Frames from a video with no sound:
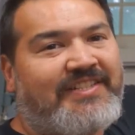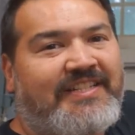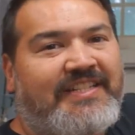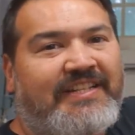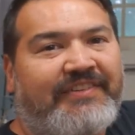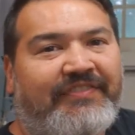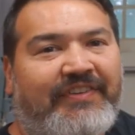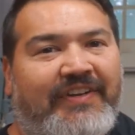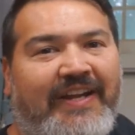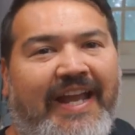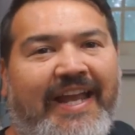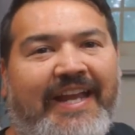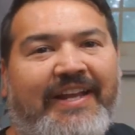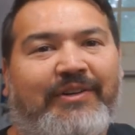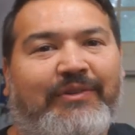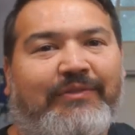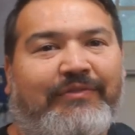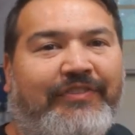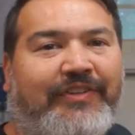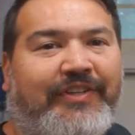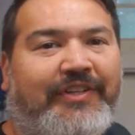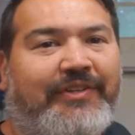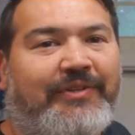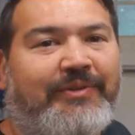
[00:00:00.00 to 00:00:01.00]
a different angle
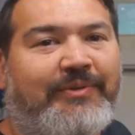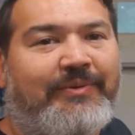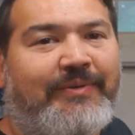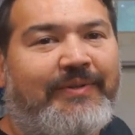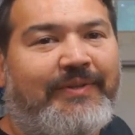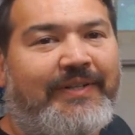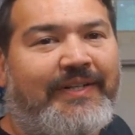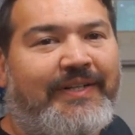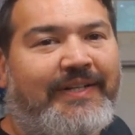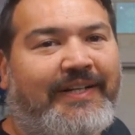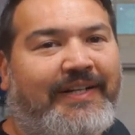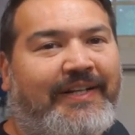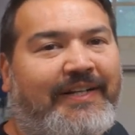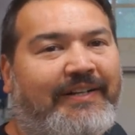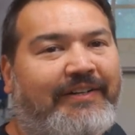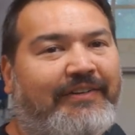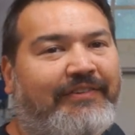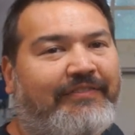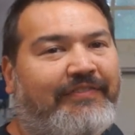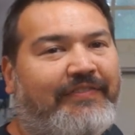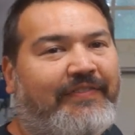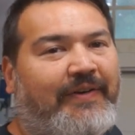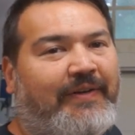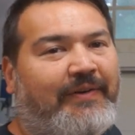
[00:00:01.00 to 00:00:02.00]
view
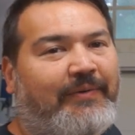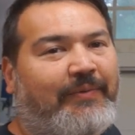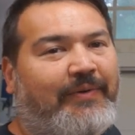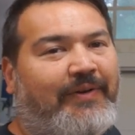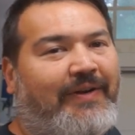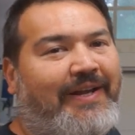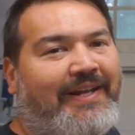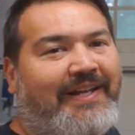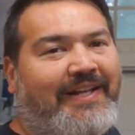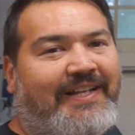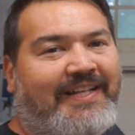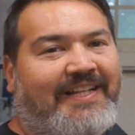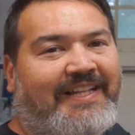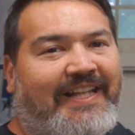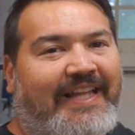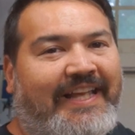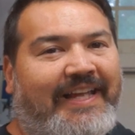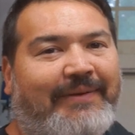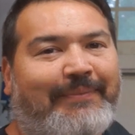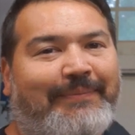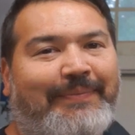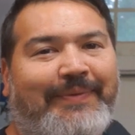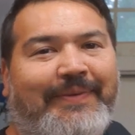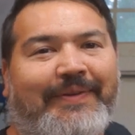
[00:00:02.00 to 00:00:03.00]
of uh, where I can
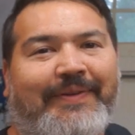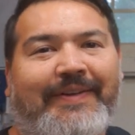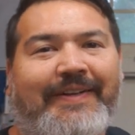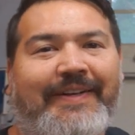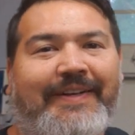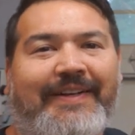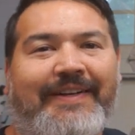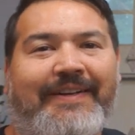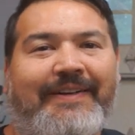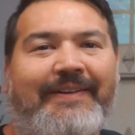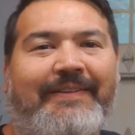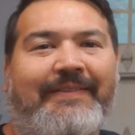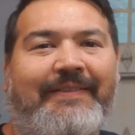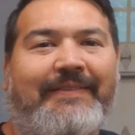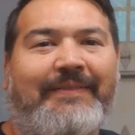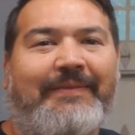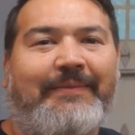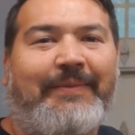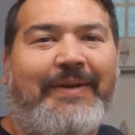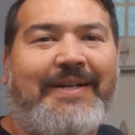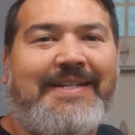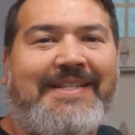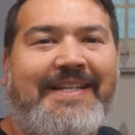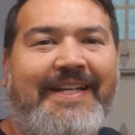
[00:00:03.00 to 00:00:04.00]
clamp uh,
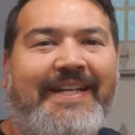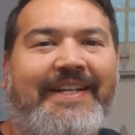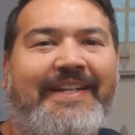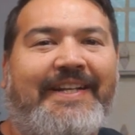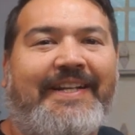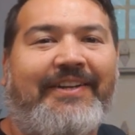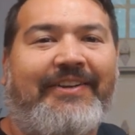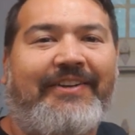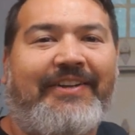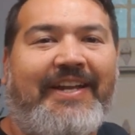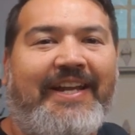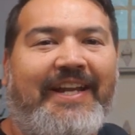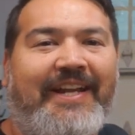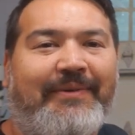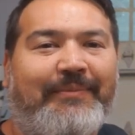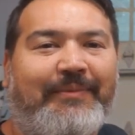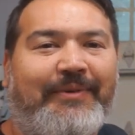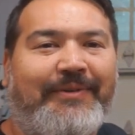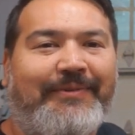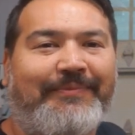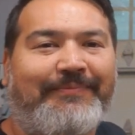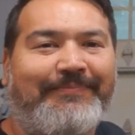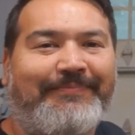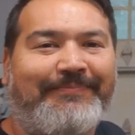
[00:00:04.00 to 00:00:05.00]
my secondary
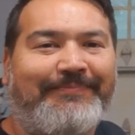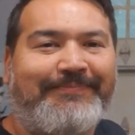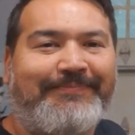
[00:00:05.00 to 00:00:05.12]
camera.